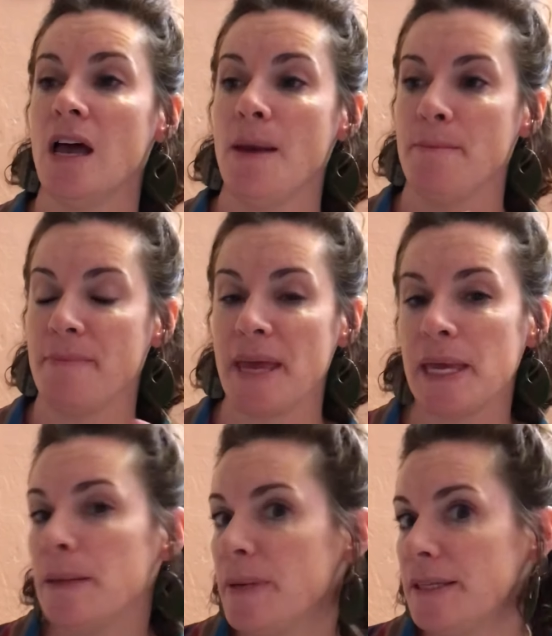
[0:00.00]

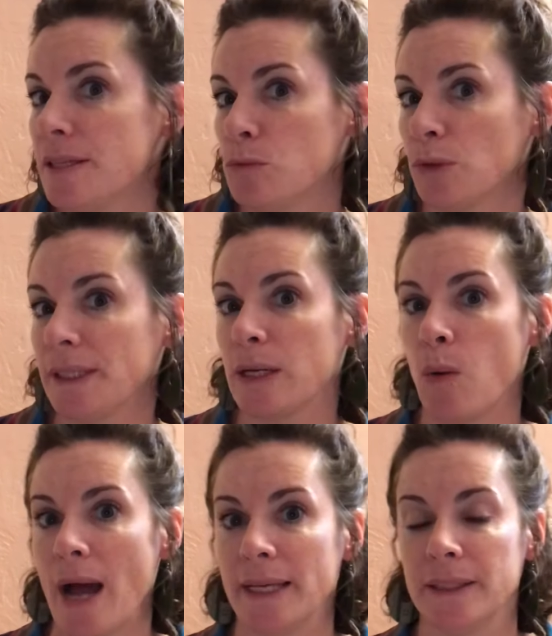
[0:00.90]
maybe some really
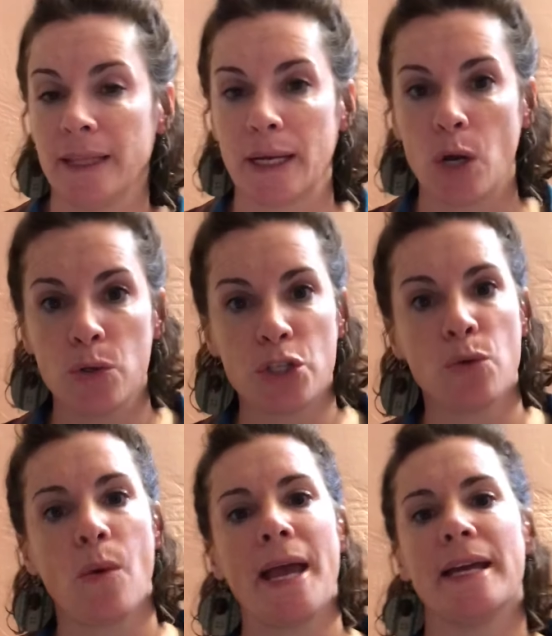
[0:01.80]
quiet like ocean
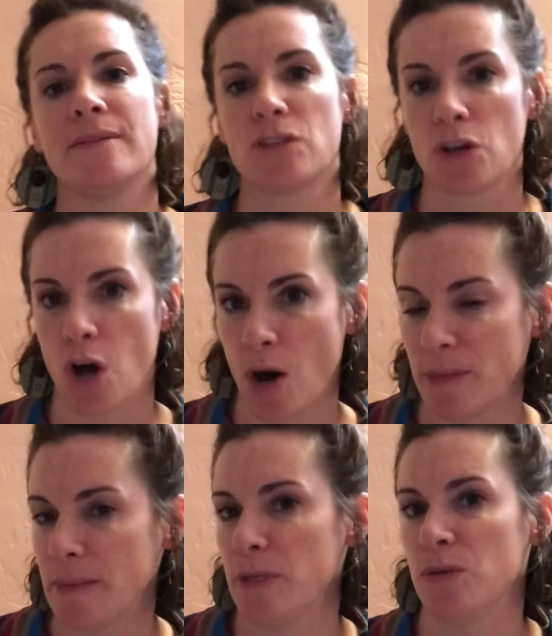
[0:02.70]
waves or
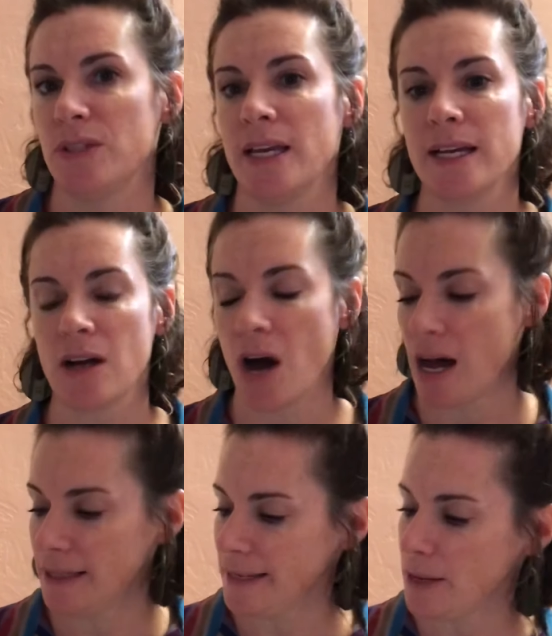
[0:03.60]
calming music
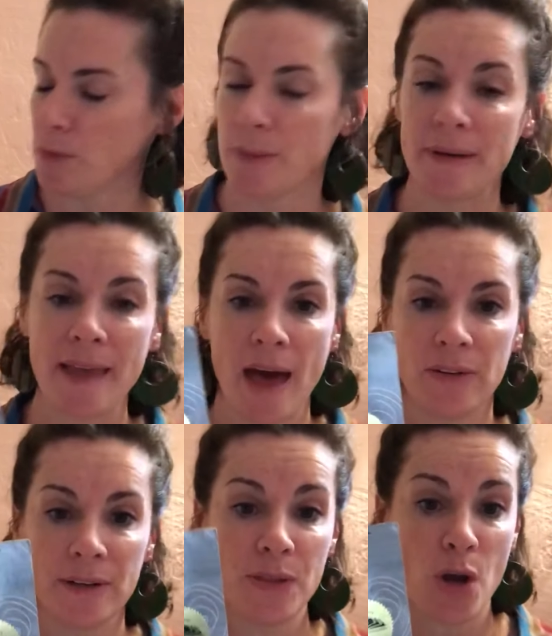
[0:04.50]
on, and we would
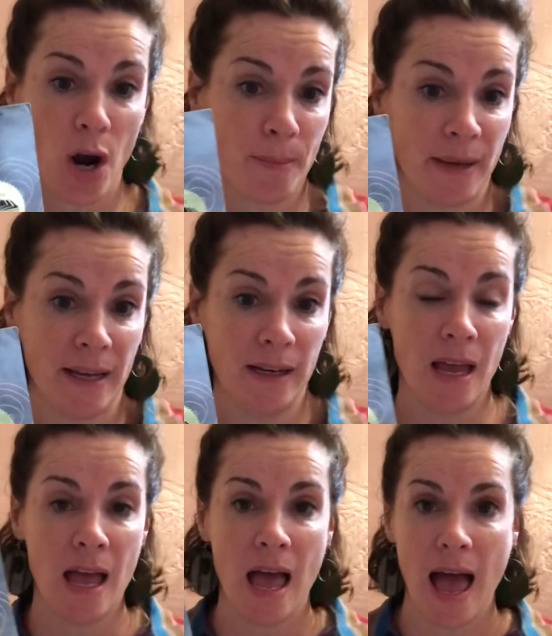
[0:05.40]
gather at the carpet
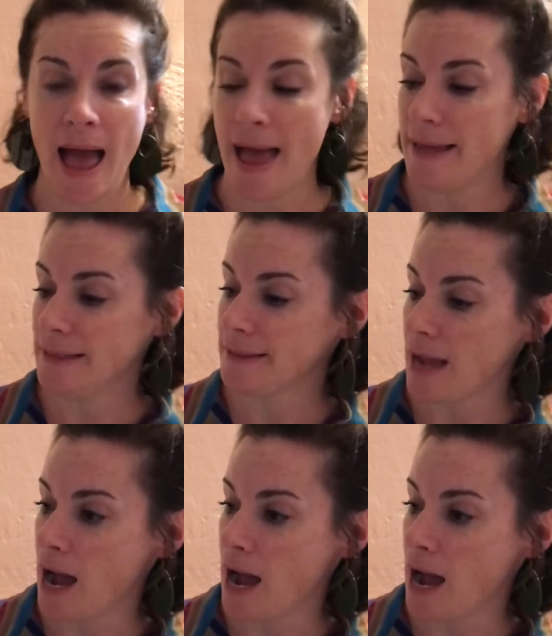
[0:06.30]
and